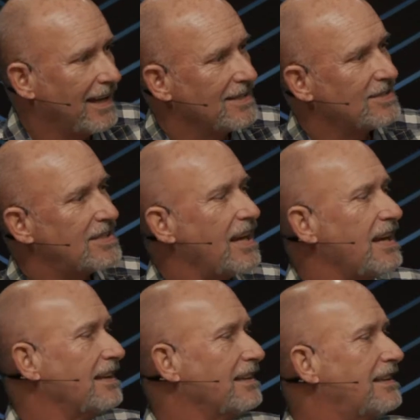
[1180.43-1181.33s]

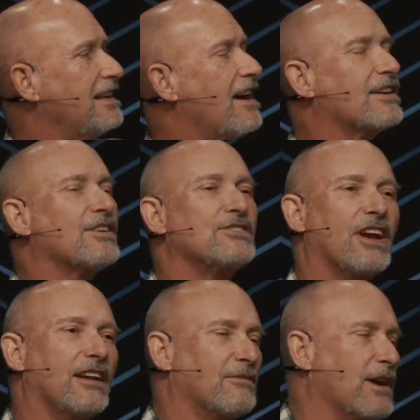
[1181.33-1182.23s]
See, the younger
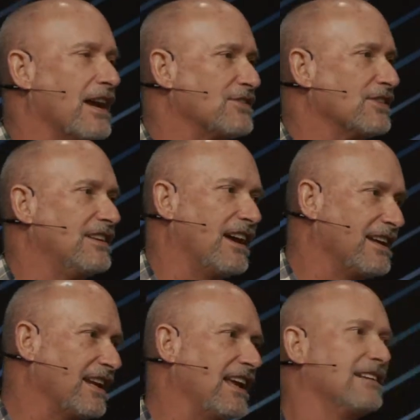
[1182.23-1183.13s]
generation
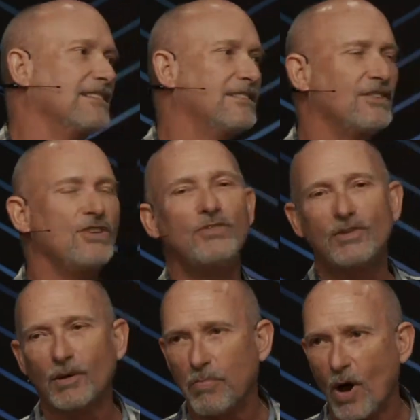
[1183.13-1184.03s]
doesn't
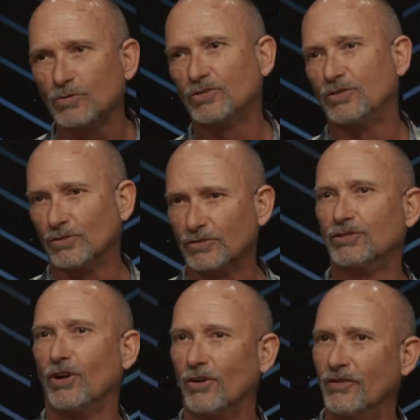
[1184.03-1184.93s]
get the postal
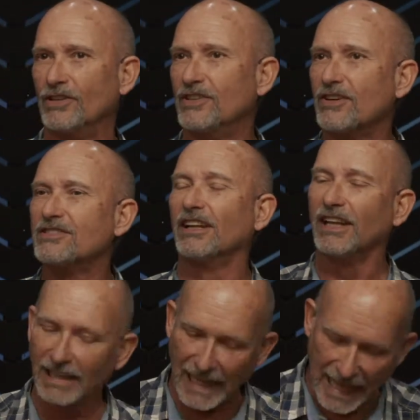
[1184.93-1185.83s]
service. There's a
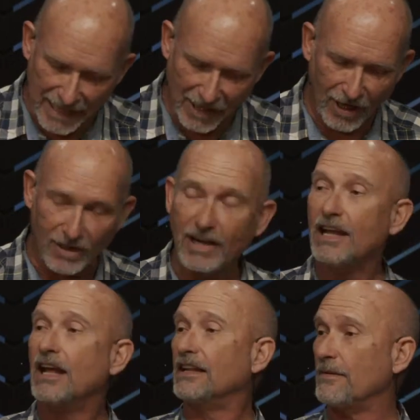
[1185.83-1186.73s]
letter.
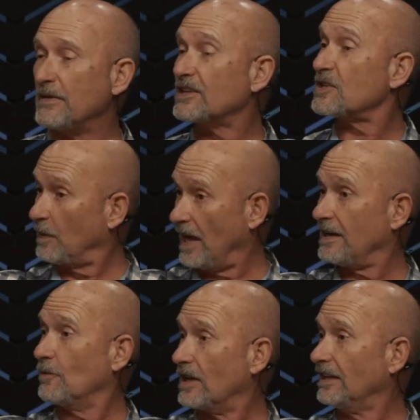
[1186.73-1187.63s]
Let me
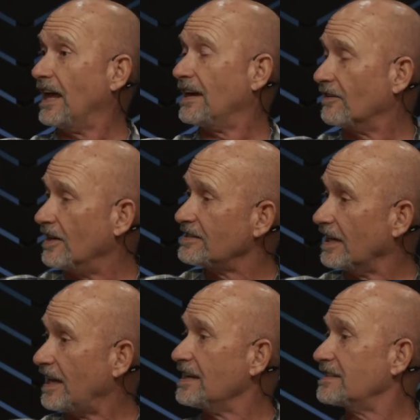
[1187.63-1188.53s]
explain what a letter is
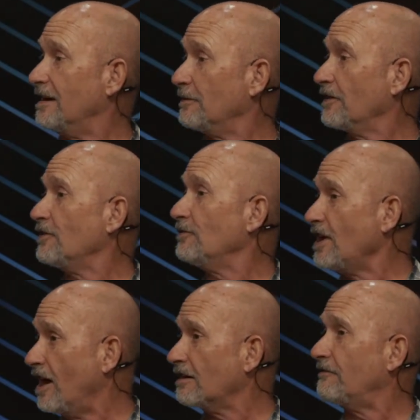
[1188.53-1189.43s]
in case some of you
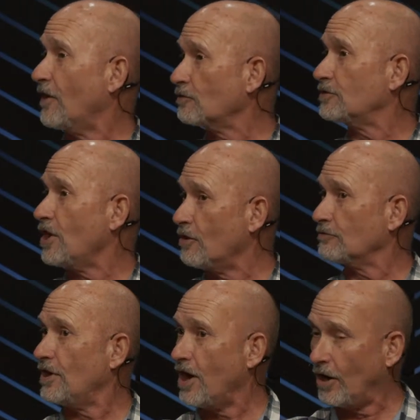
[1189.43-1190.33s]
young folk
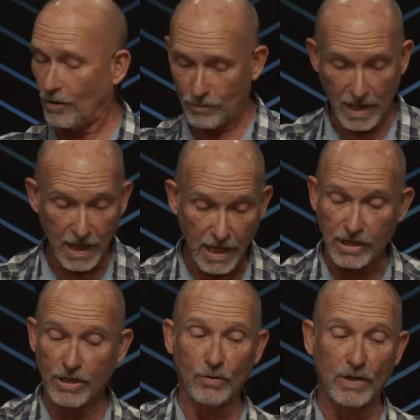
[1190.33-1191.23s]
don't know.
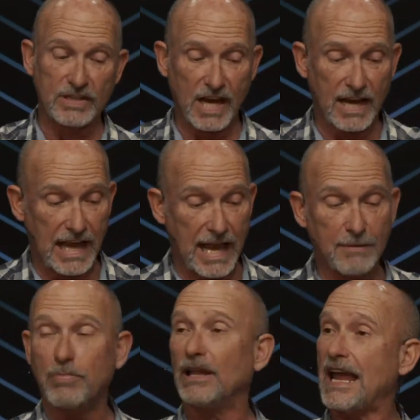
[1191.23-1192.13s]
You would take a
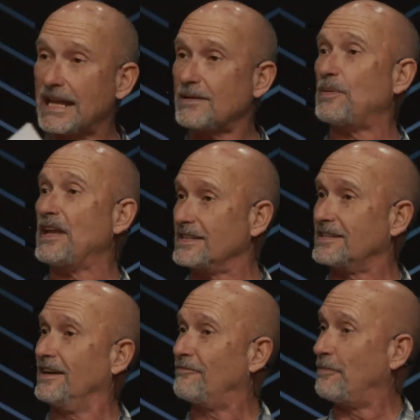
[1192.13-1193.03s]
blank
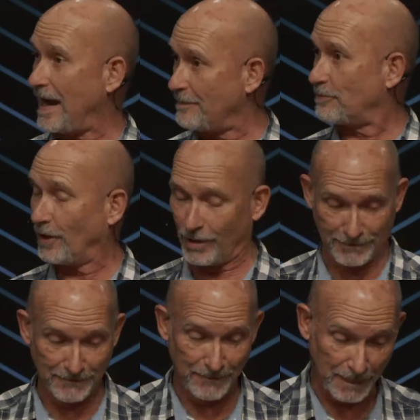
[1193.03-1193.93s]
piece of paper
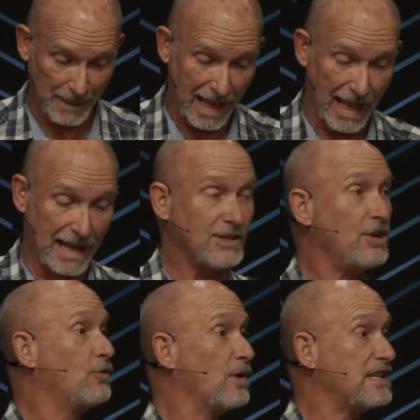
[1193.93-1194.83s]
and
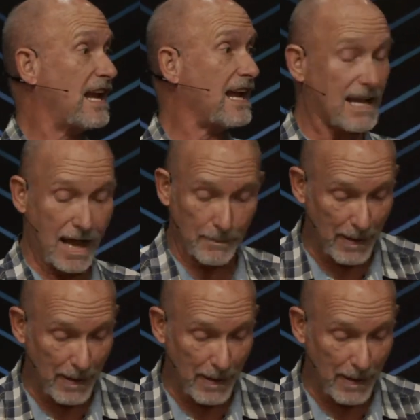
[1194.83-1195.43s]
you would take a